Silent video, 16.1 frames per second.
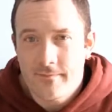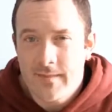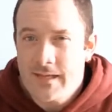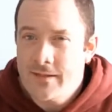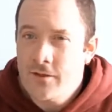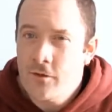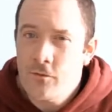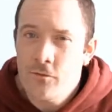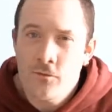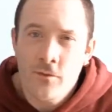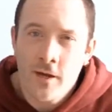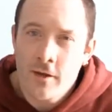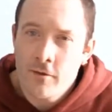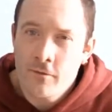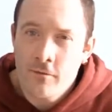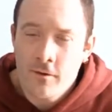There's no
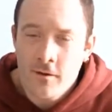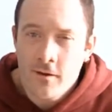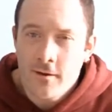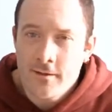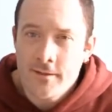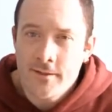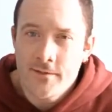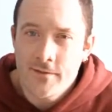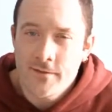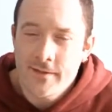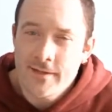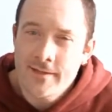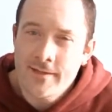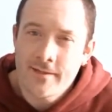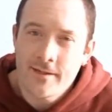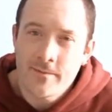right or wrong answer on
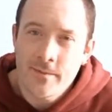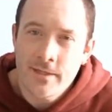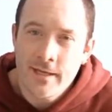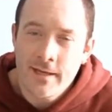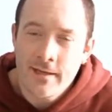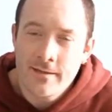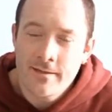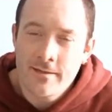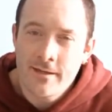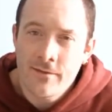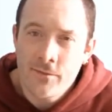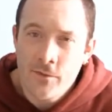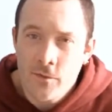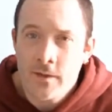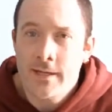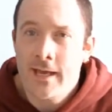this subject.
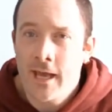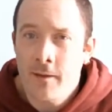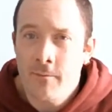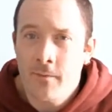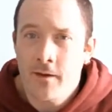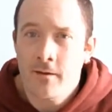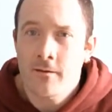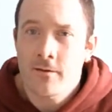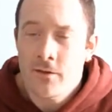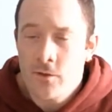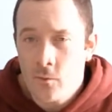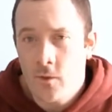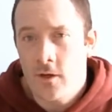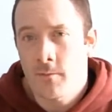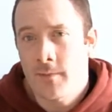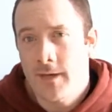If you're a gamer, you
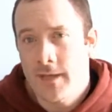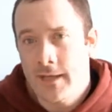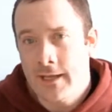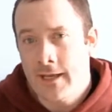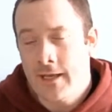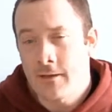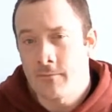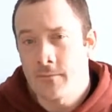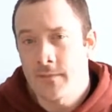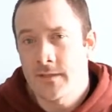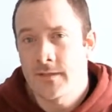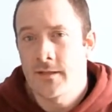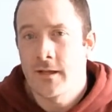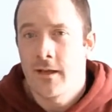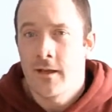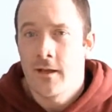want to play games.
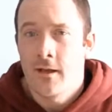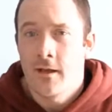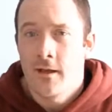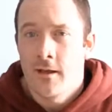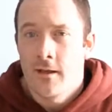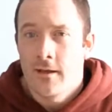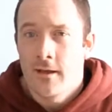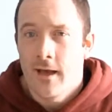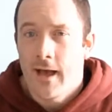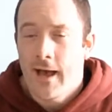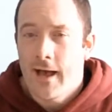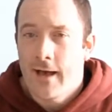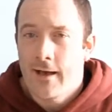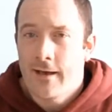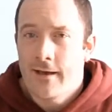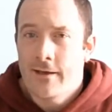
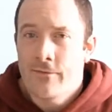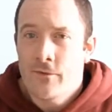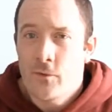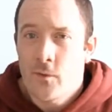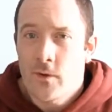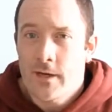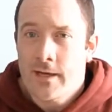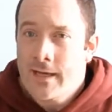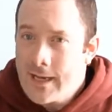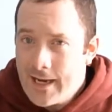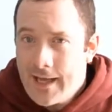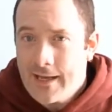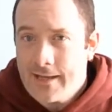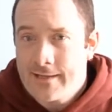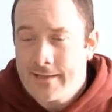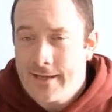If you want to
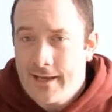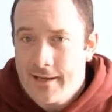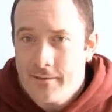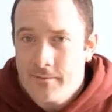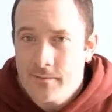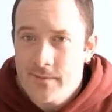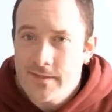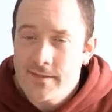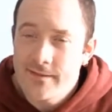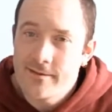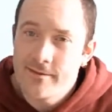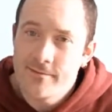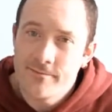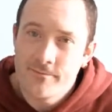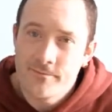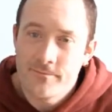collect games,
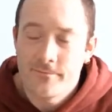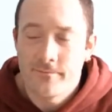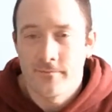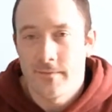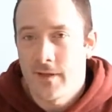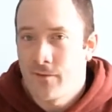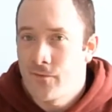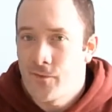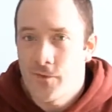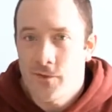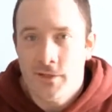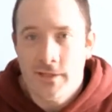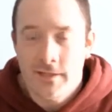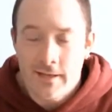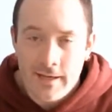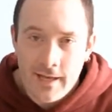
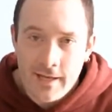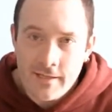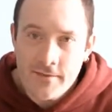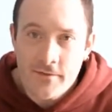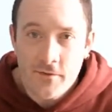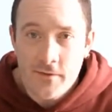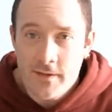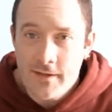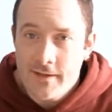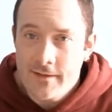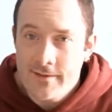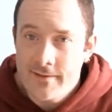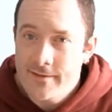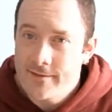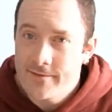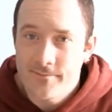unfortunately in the next few
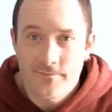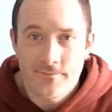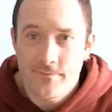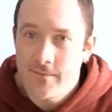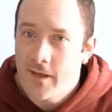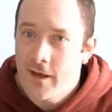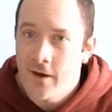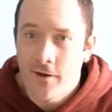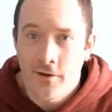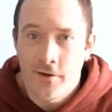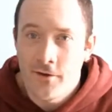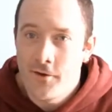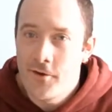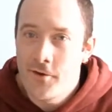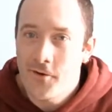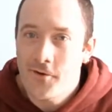years,
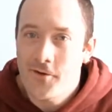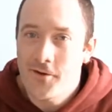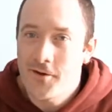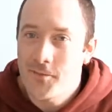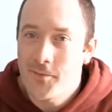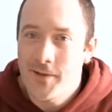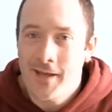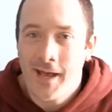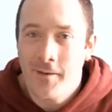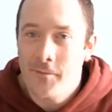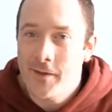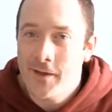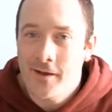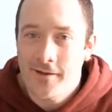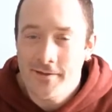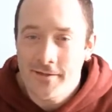I'm not going to be
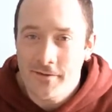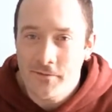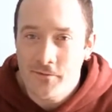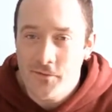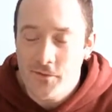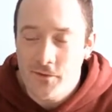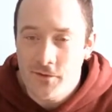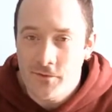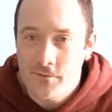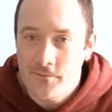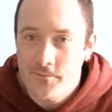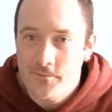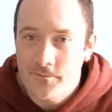happy hunting for you.